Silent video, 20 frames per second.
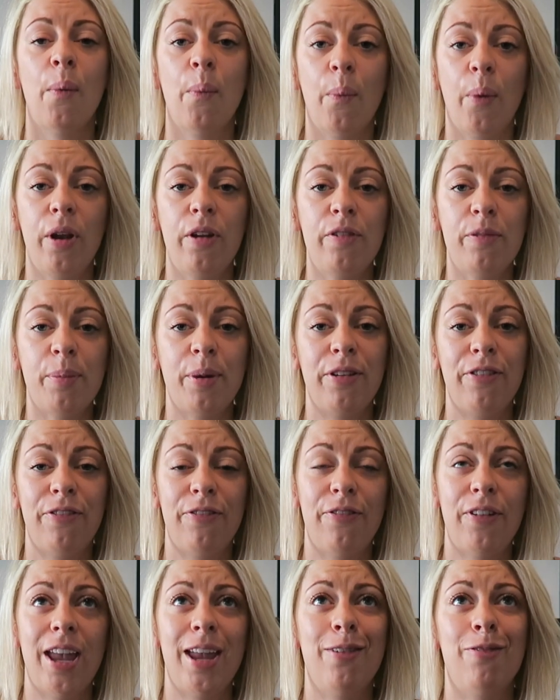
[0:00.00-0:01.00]
One of my
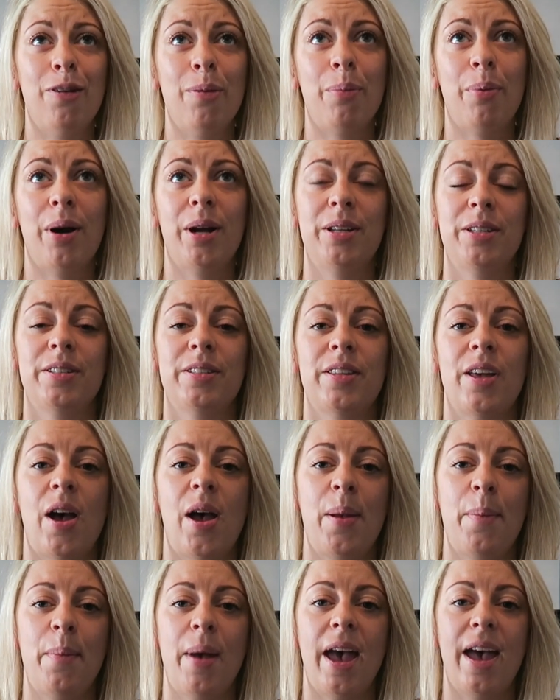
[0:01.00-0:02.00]
favorite brands that
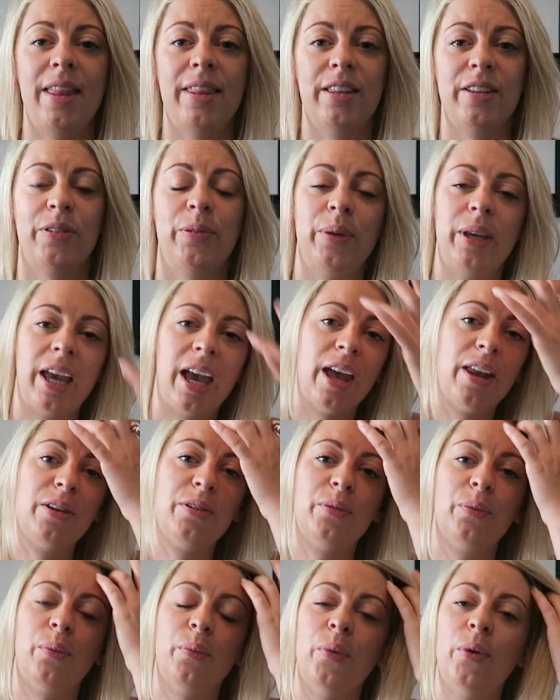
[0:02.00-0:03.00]
I met this
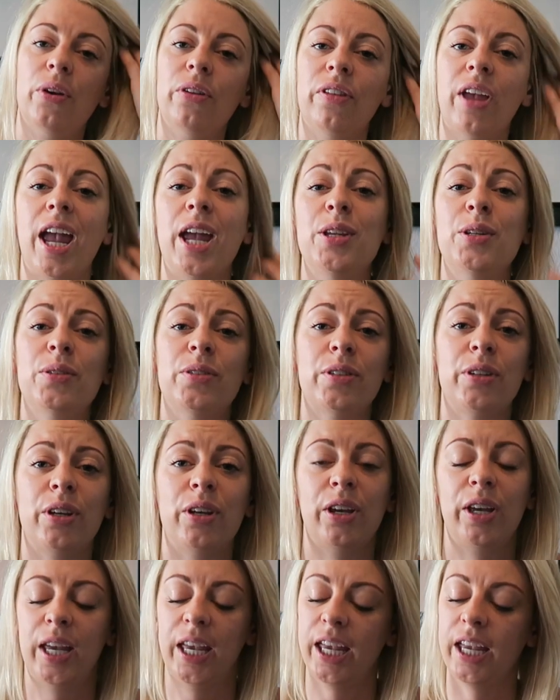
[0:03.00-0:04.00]
weekend was Angels and
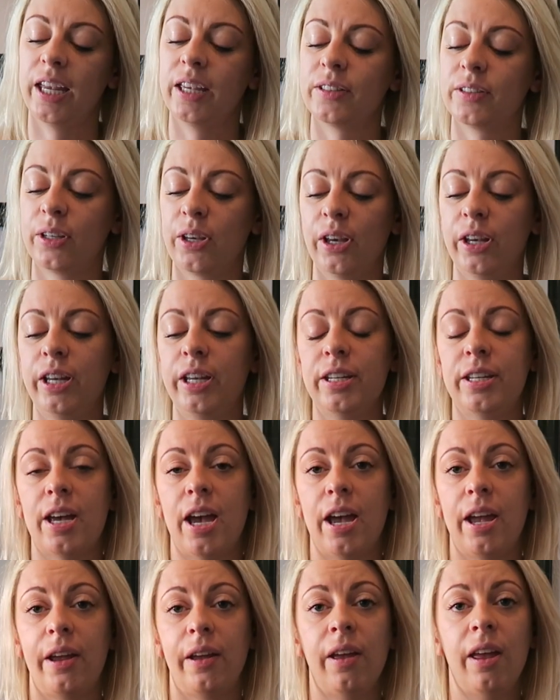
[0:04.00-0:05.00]
Cookies Cookie
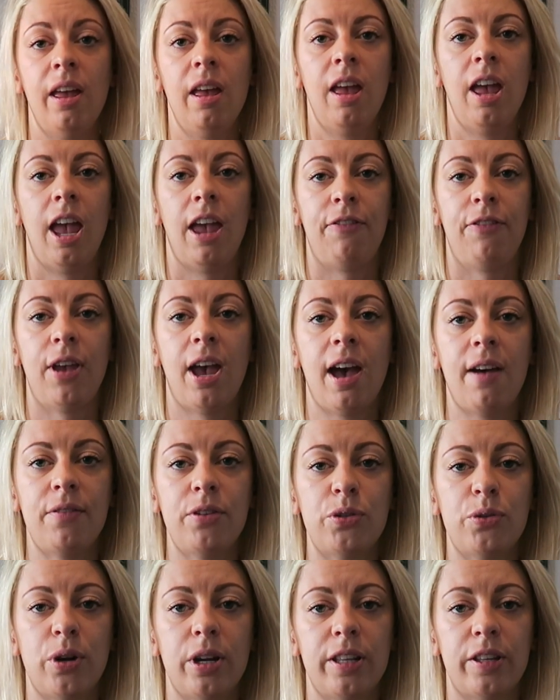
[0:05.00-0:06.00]
Dough. If you
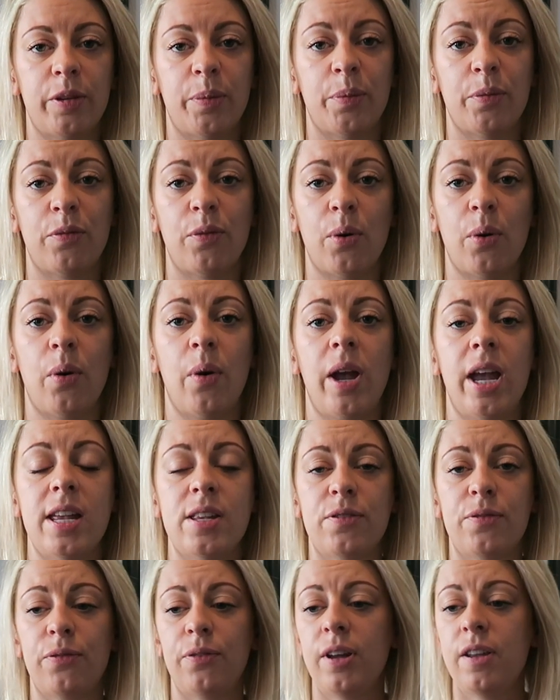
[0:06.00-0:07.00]
haven't tried this before,
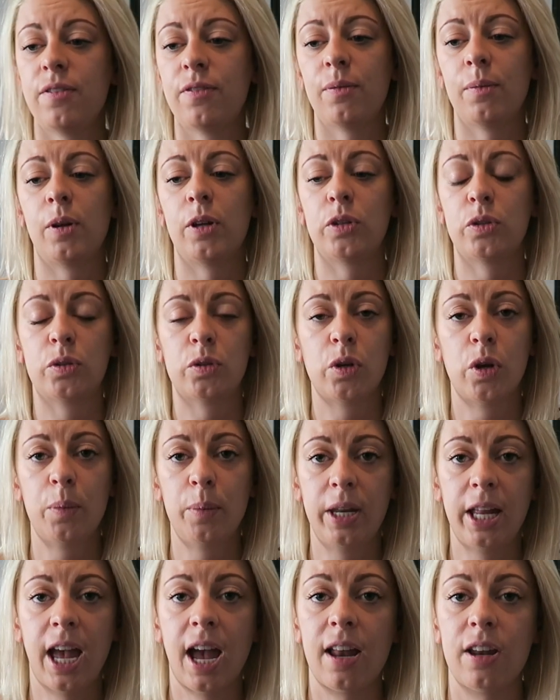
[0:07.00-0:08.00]
it's free from like so
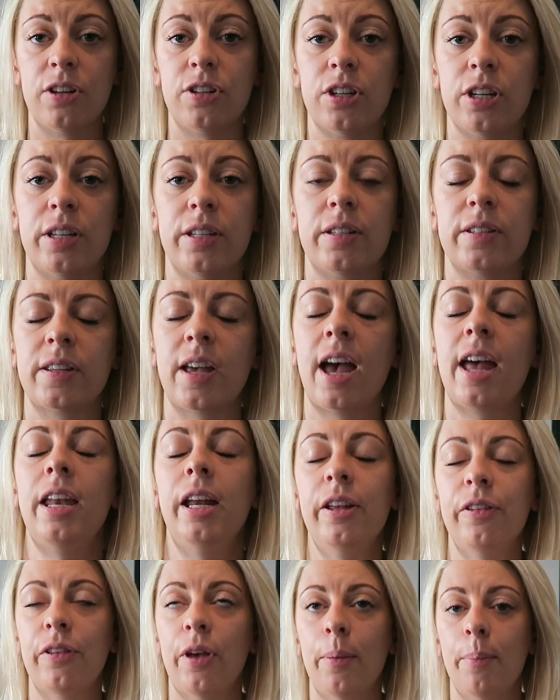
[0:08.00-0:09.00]
many allergens and
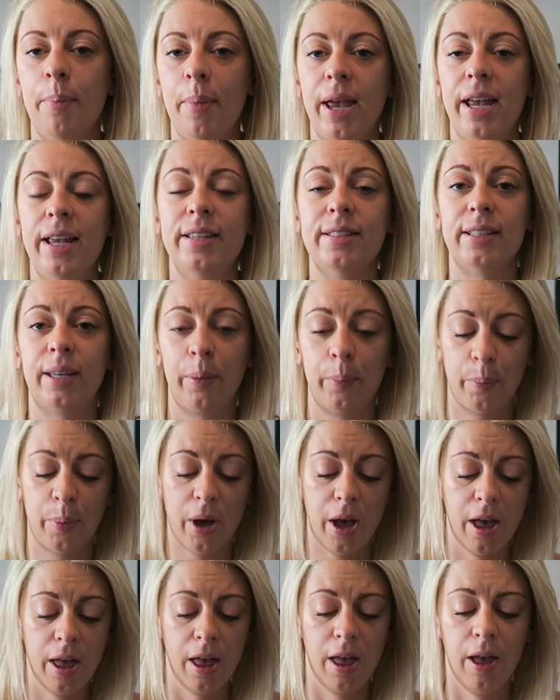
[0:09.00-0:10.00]
it's amazing.
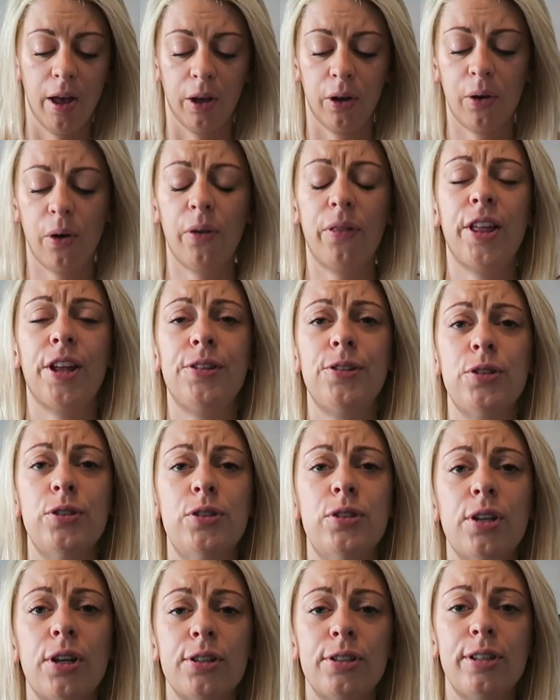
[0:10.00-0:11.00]
But God, they're just
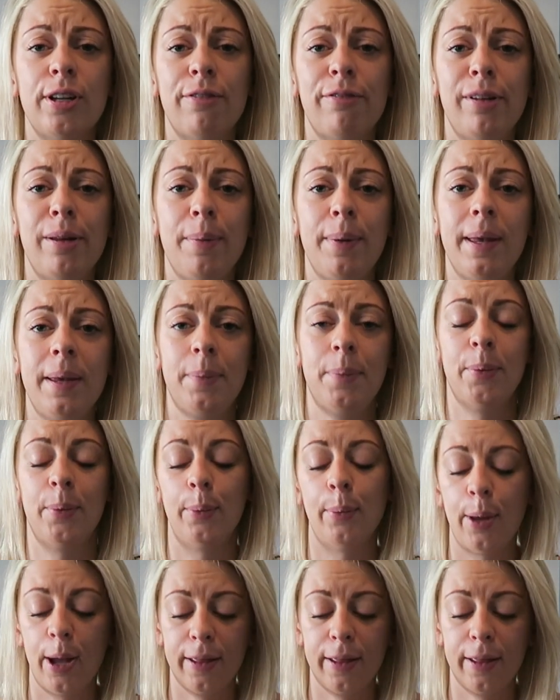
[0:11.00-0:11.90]
such lovely people.